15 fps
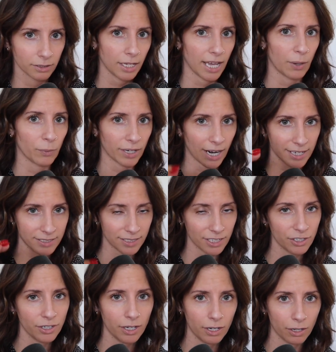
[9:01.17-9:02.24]
And when I said
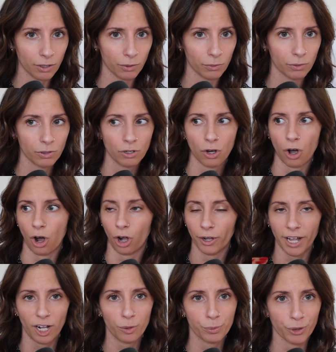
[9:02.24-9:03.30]
no, all
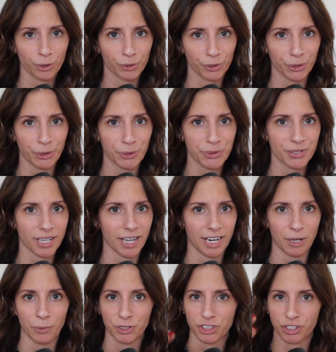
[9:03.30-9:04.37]
hell broke loose, and it was